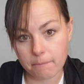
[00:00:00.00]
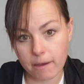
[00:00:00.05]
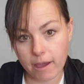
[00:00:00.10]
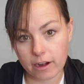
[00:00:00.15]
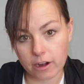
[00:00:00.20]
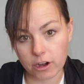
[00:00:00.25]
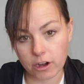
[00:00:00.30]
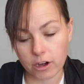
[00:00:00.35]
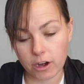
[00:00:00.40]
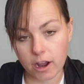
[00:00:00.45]

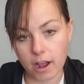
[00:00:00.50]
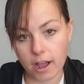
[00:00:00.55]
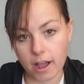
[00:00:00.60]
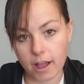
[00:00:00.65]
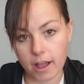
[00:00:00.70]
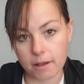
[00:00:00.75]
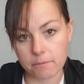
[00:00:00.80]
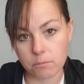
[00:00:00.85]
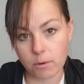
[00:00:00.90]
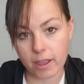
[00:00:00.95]
better
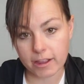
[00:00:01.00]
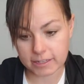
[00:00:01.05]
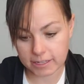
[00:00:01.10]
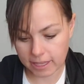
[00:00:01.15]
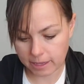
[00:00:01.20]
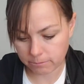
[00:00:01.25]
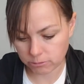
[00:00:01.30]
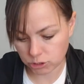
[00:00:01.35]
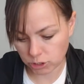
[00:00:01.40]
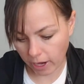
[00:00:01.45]
way to
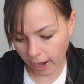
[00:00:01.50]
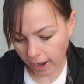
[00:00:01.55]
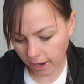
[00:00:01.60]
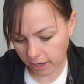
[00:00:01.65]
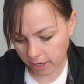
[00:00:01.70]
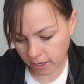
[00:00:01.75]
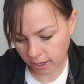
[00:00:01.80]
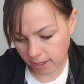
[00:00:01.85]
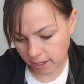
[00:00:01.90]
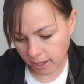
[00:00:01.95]
keep
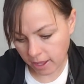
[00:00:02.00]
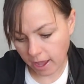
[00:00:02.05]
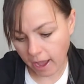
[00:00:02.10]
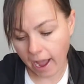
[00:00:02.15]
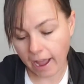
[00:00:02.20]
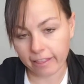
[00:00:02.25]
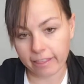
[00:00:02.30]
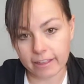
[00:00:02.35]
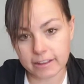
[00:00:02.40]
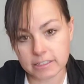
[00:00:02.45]
track.
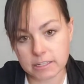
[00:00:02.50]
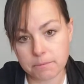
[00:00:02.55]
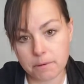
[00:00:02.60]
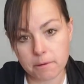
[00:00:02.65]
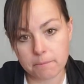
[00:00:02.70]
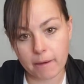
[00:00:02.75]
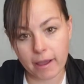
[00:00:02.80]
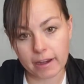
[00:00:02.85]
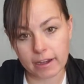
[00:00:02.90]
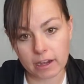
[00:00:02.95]
I like to
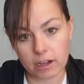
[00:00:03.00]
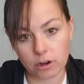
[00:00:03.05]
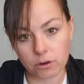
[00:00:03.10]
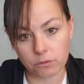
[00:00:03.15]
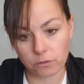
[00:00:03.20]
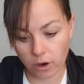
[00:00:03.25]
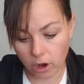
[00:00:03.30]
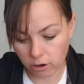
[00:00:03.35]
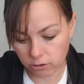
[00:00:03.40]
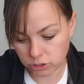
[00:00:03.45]
put mine in a
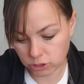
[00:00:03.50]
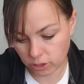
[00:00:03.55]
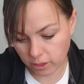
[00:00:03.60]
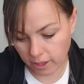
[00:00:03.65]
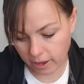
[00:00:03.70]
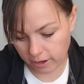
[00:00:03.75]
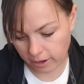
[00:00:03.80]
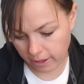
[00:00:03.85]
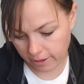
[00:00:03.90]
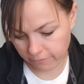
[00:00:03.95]
row so
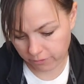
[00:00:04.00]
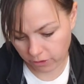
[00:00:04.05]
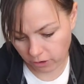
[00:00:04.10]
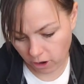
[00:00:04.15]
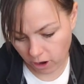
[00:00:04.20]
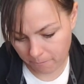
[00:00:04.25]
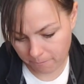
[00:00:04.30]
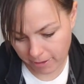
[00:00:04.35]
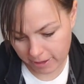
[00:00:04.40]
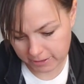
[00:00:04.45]
that if they're
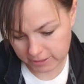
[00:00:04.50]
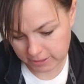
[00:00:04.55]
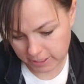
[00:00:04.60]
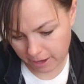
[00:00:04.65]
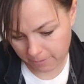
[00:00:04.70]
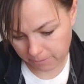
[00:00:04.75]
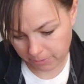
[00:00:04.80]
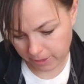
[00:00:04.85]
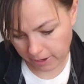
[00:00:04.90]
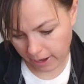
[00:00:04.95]
all messed
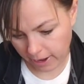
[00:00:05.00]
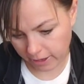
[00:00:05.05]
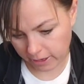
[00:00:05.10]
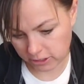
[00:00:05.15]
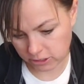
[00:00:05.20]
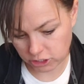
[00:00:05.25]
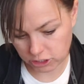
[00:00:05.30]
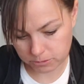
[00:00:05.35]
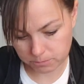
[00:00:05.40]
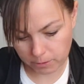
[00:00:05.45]
up, then I
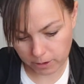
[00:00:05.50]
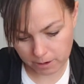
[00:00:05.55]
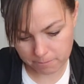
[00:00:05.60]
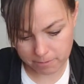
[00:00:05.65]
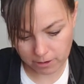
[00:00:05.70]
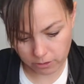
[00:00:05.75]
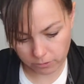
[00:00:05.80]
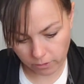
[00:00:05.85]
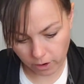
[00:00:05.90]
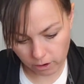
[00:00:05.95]
can just put them
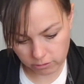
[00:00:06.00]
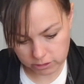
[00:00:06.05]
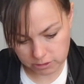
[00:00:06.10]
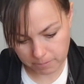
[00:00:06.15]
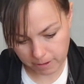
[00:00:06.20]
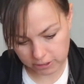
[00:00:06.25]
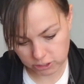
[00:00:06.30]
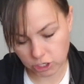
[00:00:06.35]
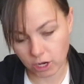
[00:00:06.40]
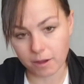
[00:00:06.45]
in a row to
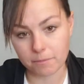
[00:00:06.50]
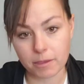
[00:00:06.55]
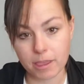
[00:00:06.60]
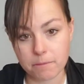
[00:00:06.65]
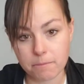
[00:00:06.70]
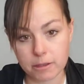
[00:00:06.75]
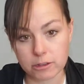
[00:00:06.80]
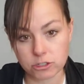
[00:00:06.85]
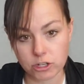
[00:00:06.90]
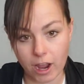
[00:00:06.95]
make sure I'm
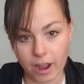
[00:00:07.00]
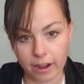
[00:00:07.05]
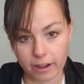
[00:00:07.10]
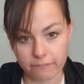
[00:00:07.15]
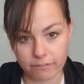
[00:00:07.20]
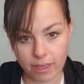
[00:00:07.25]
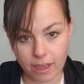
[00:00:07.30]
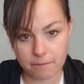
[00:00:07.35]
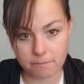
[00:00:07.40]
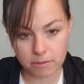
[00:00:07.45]
keeping track
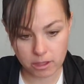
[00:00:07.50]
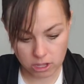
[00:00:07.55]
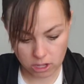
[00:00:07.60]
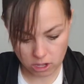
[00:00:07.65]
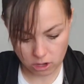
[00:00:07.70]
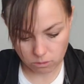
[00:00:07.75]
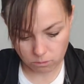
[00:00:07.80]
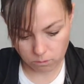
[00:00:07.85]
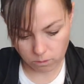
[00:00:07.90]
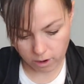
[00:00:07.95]
of them.
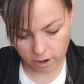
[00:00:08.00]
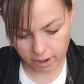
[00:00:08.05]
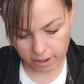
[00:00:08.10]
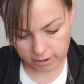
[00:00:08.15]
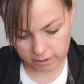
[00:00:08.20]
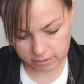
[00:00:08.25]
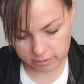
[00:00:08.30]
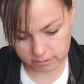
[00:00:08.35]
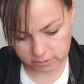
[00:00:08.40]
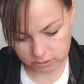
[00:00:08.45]

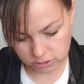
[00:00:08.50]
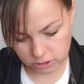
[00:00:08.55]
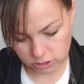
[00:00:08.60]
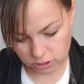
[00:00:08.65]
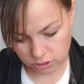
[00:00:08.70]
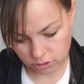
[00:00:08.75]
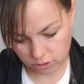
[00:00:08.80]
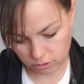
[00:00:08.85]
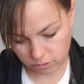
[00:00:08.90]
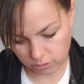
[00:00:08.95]
1,
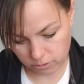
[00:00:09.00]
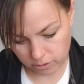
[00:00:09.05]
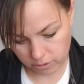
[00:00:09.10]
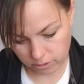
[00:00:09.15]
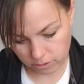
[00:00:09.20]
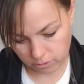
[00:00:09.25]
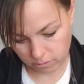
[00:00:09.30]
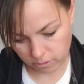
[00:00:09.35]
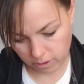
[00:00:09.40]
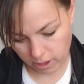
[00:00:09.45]
2,
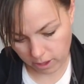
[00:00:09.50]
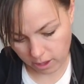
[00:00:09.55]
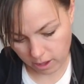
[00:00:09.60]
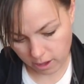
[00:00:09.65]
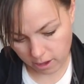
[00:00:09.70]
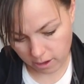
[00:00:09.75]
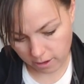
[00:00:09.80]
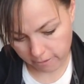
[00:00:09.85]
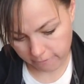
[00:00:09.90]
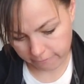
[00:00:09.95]
3,
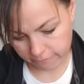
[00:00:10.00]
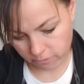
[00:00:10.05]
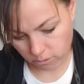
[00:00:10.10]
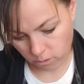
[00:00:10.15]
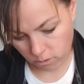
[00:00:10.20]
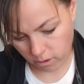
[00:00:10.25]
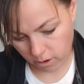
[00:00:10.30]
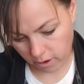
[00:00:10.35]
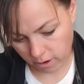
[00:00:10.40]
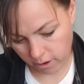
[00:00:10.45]

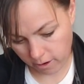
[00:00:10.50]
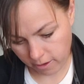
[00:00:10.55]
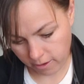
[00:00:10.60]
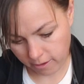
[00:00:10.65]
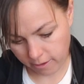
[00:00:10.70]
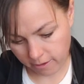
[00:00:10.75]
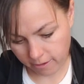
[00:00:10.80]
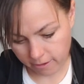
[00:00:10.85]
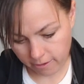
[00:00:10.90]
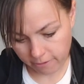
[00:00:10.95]
4,
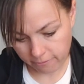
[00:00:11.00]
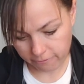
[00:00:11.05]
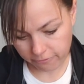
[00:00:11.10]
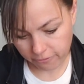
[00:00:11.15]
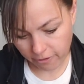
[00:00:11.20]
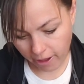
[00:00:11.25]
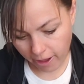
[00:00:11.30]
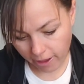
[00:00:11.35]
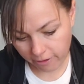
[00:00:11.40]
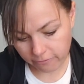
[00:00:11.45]

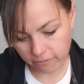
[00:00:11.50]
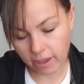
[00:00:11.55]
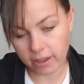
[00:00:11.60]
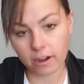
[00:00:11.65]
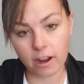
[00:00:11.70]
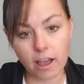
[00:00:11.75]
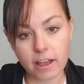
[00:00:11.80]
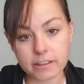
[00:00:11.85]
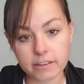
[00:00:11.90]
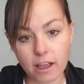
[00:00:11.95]
5. And
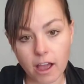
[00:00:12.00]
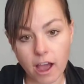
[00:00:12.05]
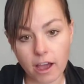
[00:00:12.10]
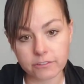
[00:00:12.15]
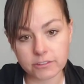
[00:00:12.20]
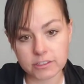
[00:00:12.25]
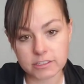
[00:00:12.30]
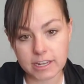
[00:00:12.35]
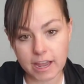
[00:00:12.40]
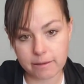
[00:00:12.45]

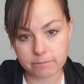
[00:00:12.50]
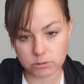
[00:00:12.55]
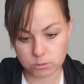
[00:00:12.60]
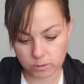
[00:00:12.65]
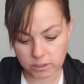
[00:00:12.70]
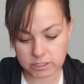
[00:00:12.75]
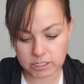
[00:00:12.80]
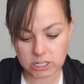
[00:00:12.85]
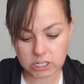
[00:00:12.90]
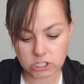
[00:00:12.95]
oftentimes
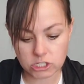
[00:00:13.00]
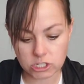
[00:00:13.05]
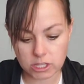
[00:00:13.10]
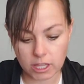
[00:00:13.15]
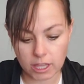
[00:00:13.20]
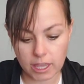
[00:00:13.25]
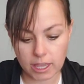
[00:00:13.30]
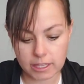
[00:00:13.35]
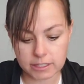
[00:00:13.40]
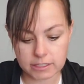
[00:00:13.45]
we teach the
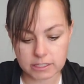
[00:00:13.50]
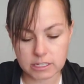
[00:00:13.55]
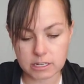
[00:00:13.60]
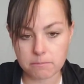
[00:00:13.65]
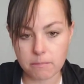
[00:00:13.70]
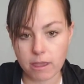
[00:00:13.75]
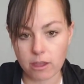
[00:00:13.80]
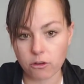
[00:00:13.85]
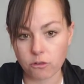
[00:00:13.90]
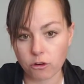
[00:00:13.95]
kids to
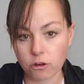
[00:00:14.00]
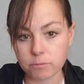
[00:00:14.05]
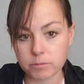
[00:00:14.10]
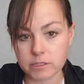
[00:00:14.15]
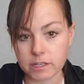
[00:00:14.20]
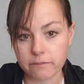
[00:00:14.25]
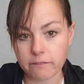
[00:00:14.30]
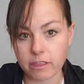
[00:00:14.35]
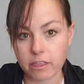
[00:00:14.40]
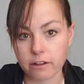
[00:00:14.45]
make groups
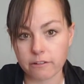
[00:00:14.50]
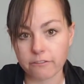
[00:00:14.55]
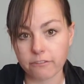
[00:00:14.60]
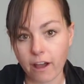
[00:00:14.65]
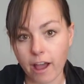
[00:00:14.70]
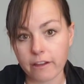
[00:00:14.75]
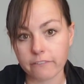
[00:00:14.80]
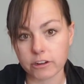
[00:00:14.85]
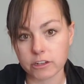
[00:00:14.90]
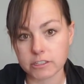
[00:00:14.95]
of either
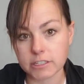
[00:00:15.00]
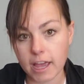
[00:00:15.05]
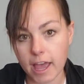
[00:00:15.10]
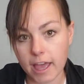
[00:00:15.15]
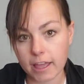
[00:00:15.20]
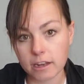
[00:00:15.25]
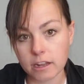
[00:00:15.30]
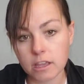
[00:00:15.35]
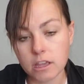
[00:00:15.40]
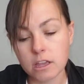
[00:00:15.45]
5 or
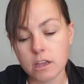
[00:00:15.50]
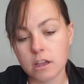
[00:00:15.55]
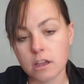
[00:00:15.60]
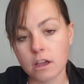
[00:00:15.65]
10